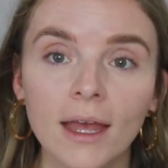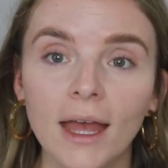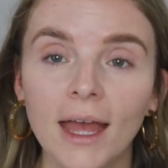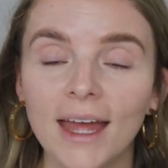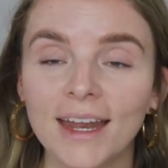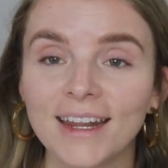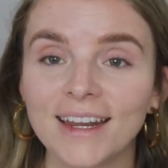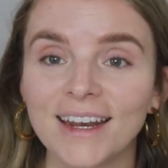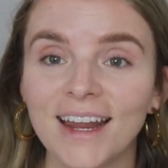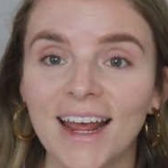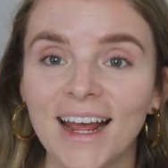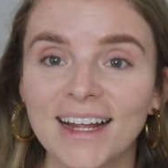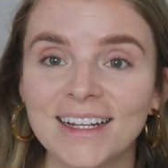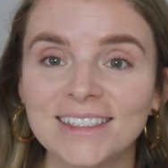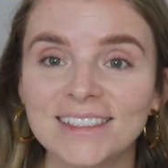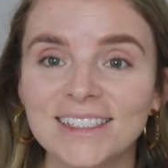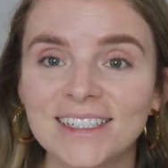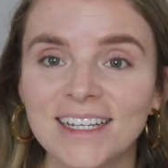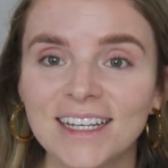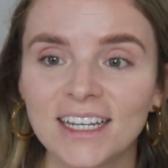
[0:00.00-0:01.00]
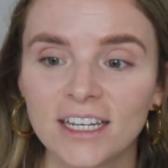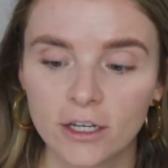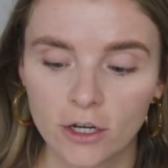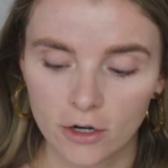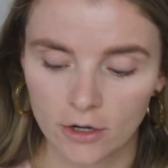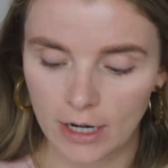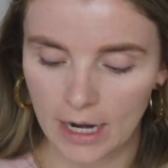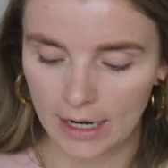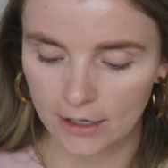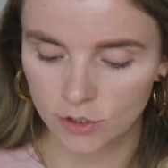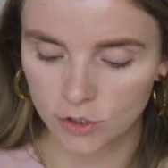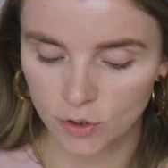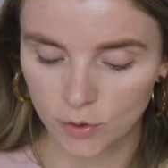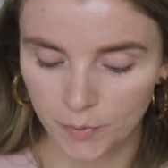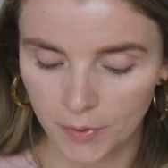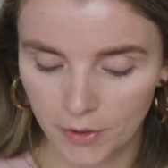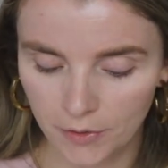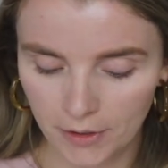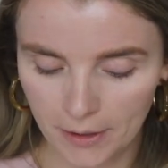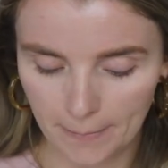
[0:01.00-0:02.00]
and enhancing your natural
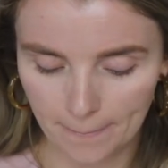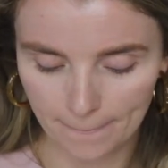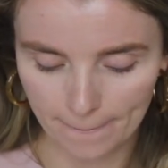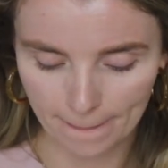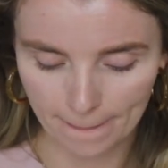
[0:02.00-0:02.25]
beauty.